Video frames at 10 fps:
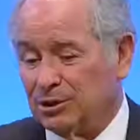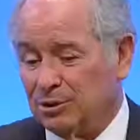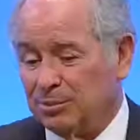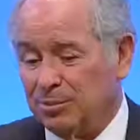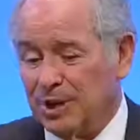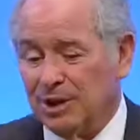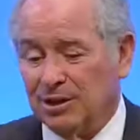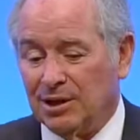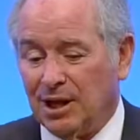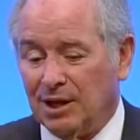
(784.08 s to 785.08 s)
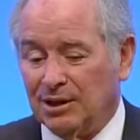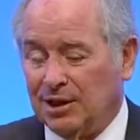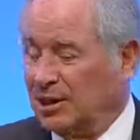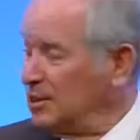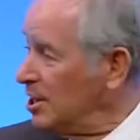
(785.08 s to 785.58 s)
So Pete
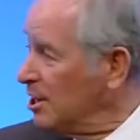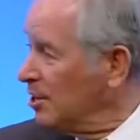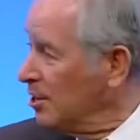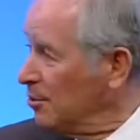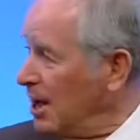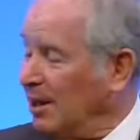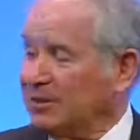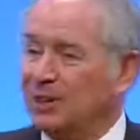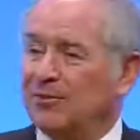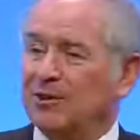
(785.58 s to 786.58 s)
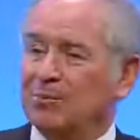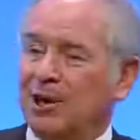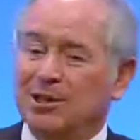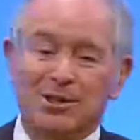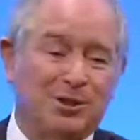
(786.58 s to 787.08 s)
sent a note out to
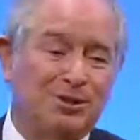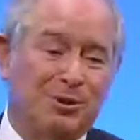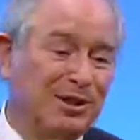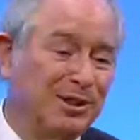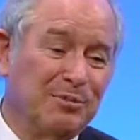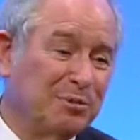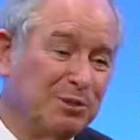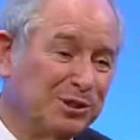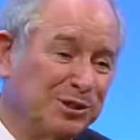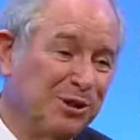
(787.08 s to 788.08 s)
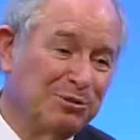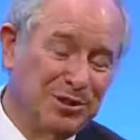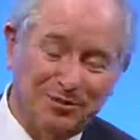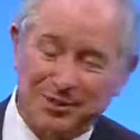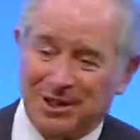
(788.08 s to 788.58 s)
everybody. This is why Lehman was so
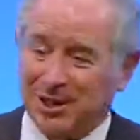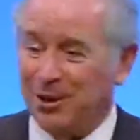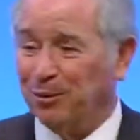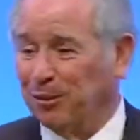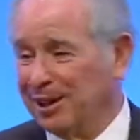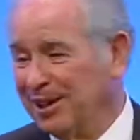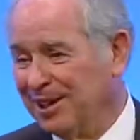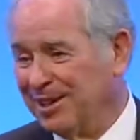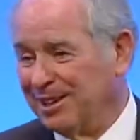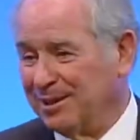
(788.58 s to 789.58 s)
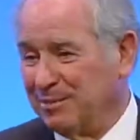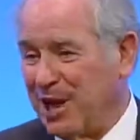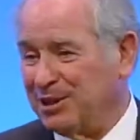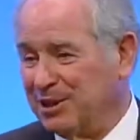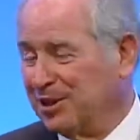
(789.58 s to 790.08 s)
different than Goldman.
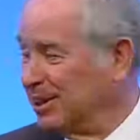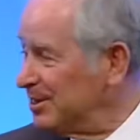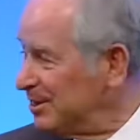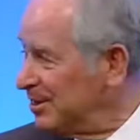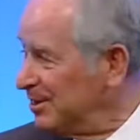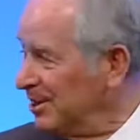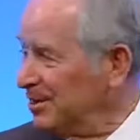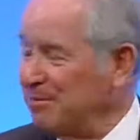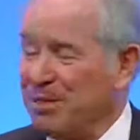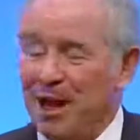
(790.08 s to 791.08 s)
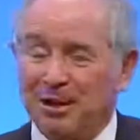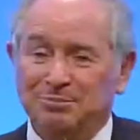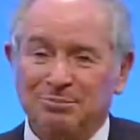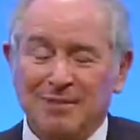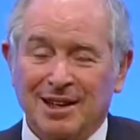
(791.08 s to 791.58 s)
Imagine this,
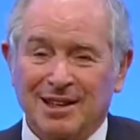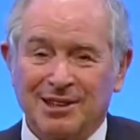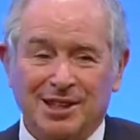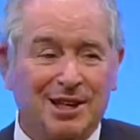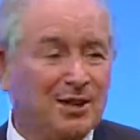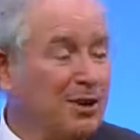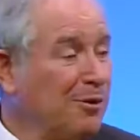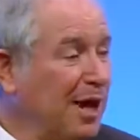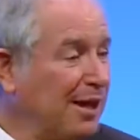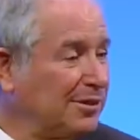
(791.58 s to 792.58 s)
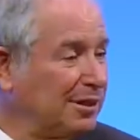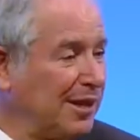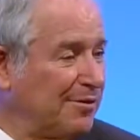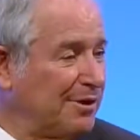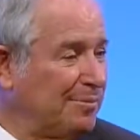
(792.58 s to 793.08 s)
that he sent a note out to
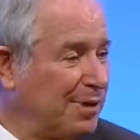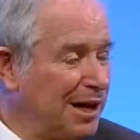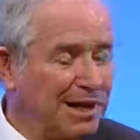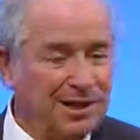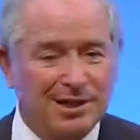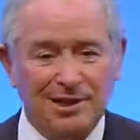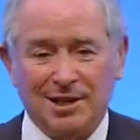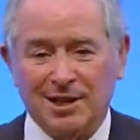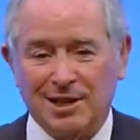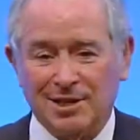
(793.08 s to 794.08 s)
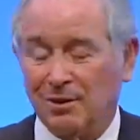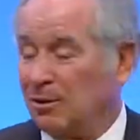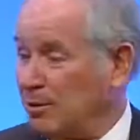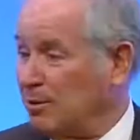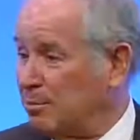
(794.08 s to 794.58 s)
everybody and
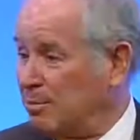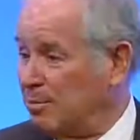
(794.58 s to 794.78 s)
all the